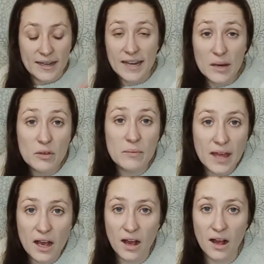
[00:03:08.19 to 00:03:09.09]
Keep them
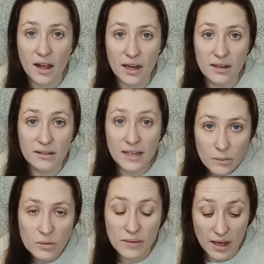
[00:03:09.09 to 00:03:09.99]
that high.
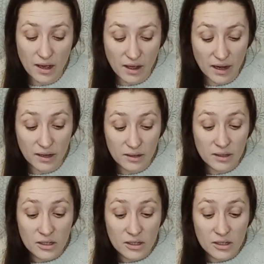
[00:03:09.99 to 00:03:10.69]
Keep them that high.